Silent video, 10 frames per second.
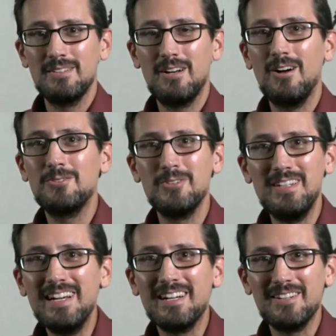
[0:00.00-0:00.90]

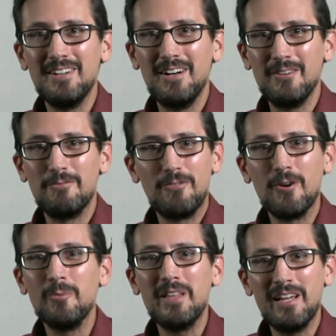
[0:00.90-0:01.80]
contradict a
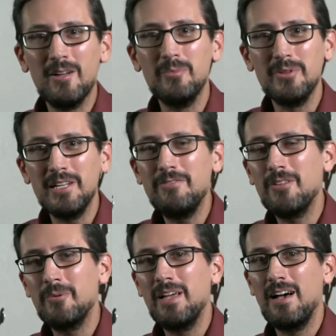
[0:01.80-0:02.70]
firmly held belief
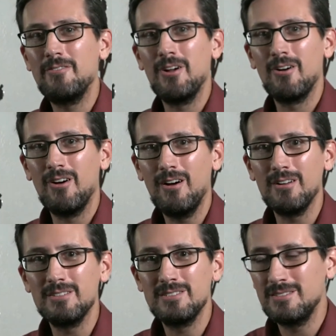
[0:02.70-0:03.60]
that we have in our
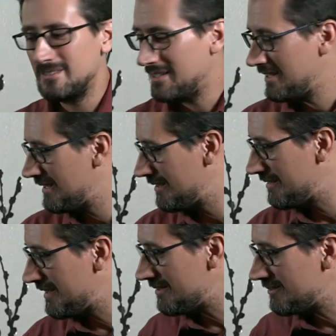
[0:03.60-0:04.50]
hearts,
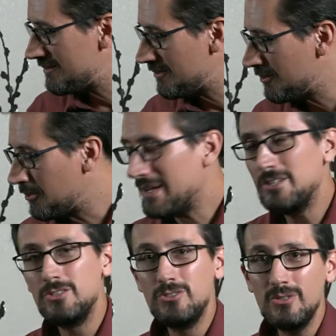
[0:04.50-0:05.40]
that
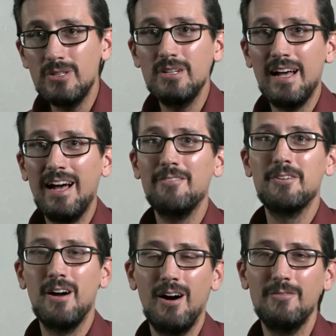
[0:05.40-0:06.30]
we should
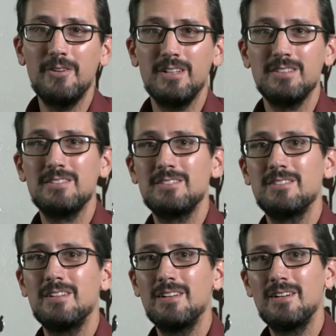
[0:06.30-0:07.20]
have confidence
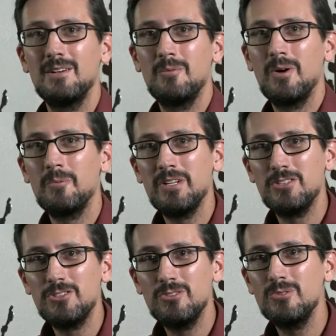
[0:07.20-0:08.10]
when we
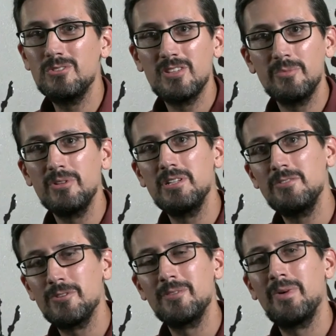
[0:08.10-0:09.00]
choose to
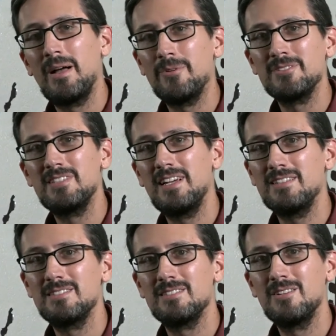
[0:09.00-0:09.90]
believe what the Bible
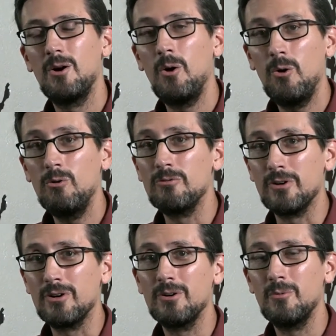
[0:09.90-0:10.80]
says
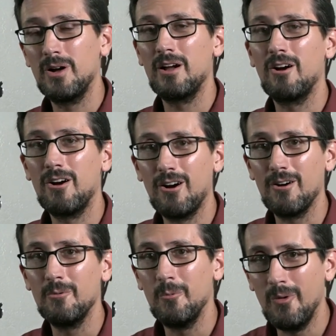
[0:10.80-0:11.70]
over what our
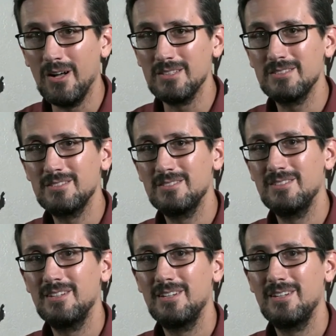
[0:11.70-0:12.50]
heart wants.